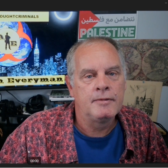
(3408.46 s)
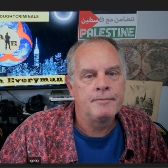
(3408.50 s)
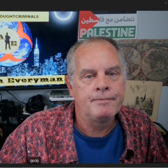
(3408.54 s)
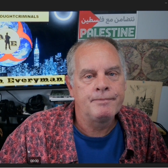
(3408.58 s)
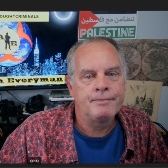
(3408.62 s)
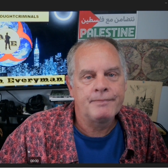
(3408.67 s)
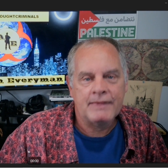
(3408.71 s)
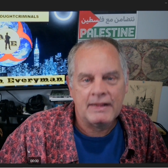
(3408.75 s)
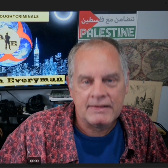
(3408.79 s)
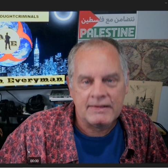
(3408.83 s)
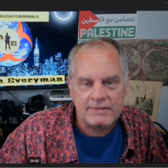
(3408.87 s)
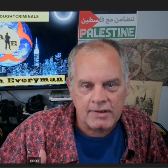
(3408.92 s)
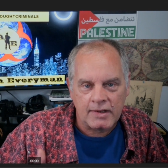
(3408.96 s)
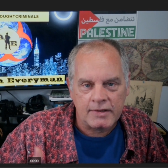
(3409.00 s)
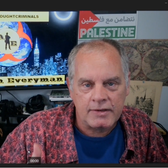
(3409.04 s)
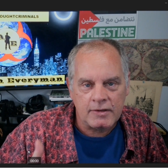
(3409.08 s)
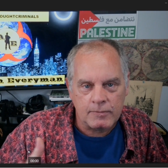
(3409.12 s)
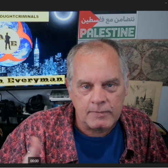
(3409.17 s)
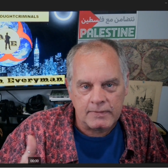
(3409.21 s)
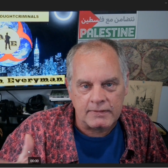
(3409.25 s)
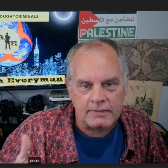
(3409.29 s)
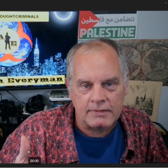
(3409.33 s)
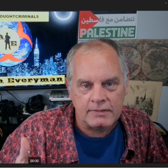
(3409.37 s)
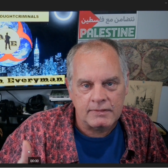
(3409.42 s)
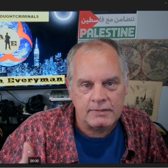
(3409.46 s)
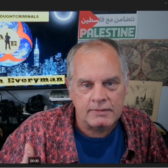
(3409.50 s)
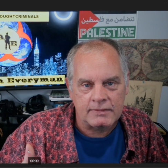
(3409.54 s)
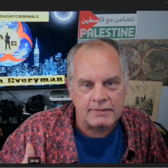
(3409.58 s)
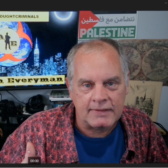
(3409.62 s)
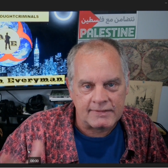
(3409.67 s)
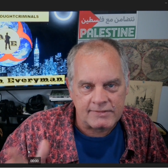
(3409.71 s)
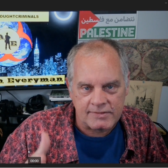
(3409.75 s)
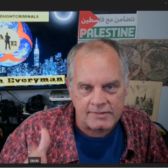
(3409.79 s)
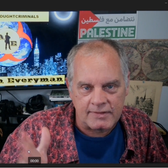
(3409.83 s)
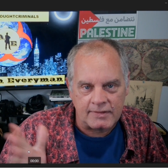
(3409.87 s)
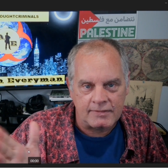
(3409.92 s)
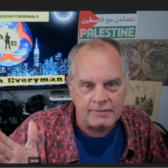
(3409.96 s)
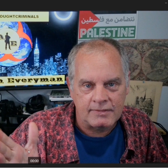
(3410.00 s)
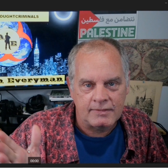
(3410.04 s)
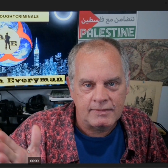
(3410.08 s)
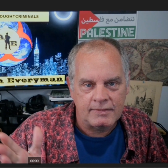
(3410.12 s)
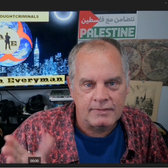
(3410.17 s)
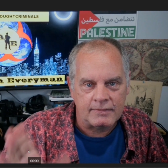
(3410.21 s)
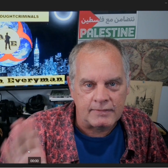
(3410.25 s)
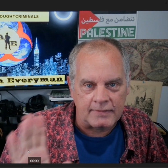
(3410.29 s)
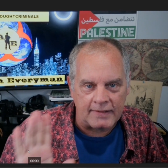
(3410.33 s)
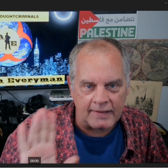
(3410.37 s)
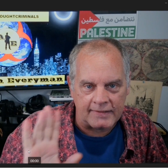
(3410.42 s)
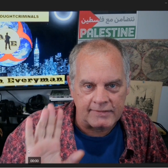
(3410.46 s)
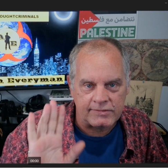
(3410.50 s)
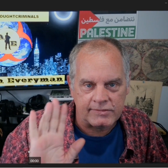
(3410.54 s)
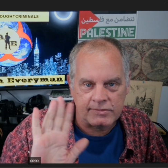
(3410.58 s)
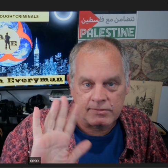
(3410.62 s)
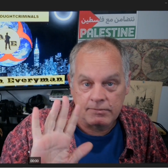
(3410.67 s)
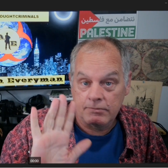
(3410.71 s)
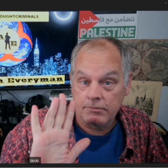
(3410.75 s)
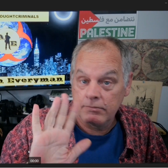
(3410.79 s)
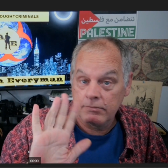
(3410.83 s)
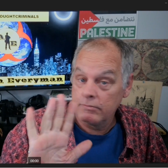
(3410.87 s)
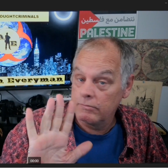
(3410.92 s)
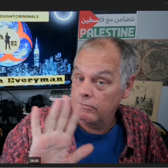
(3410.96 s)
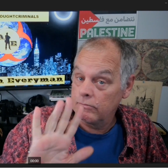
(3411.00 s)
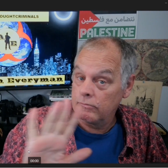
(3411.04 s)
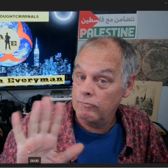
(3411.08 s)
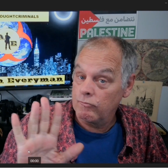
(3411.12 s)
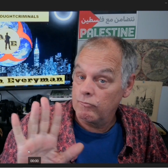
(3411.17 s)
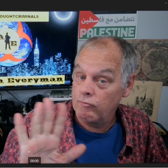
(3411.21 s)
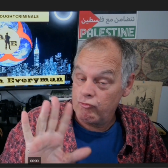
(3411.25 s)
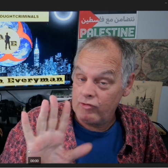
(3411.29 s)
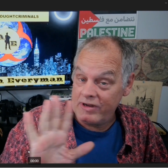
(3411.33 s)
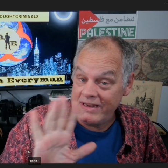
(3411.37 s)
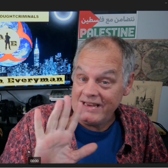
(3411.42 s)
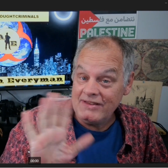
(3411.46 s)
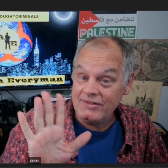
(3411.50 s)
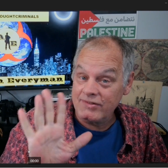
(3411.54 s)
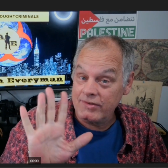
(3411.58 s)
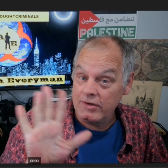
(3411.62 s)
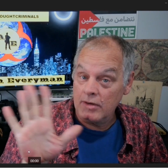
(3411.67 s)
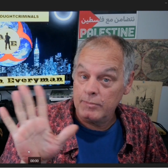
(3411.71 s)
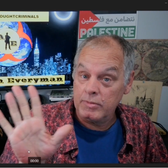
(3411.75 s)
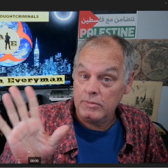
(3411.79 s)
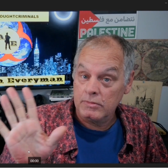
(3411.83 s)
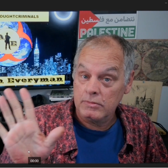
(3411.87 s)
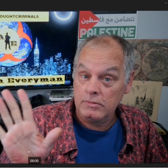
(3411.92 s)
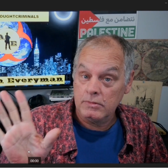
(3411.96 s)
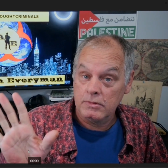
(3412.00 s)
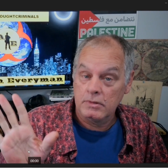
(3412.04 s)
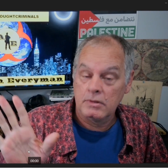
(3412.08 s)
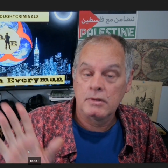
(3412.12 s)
That's how you win. That's it. That's reasonable.